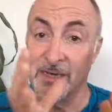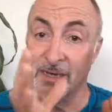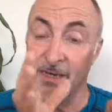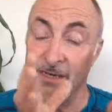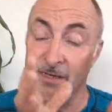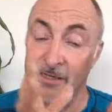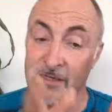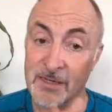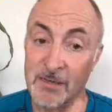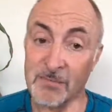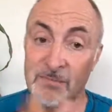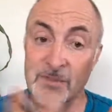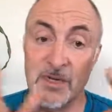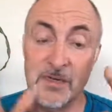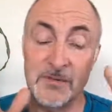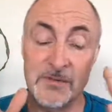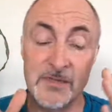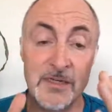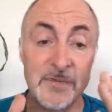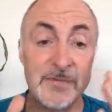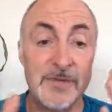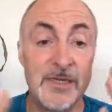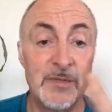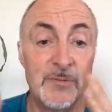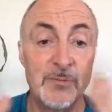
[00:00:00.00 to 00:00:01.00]
Sometimes it
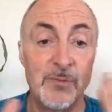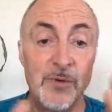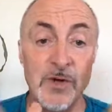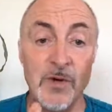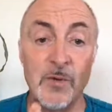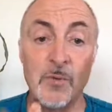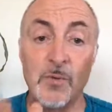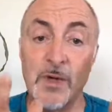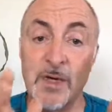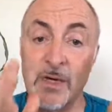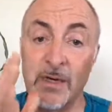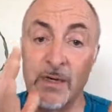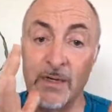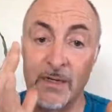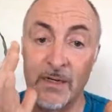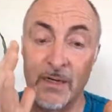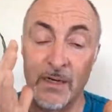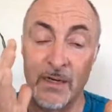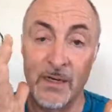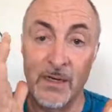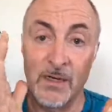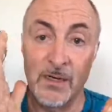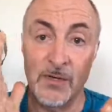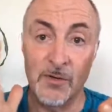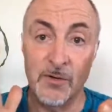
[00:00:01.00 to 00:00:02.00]
can be the point where
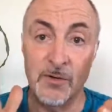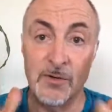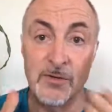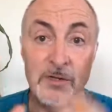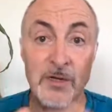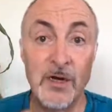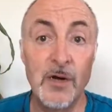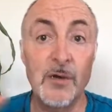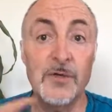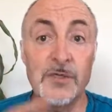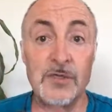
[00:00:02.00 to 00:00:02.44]
your no